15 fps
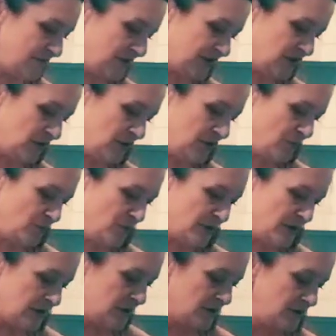giving its all.
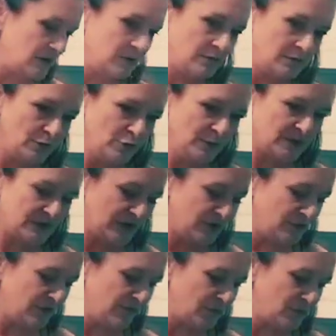We're going to, oops, I
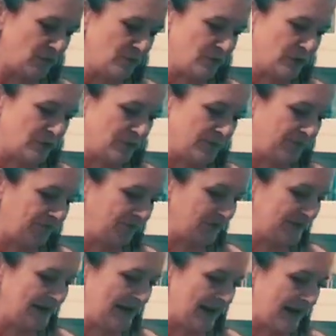turned off the wrong burner.
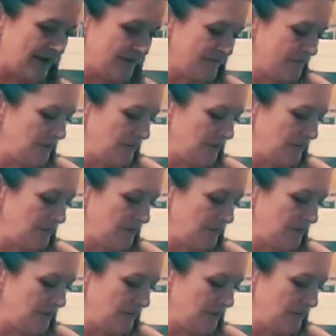Did I?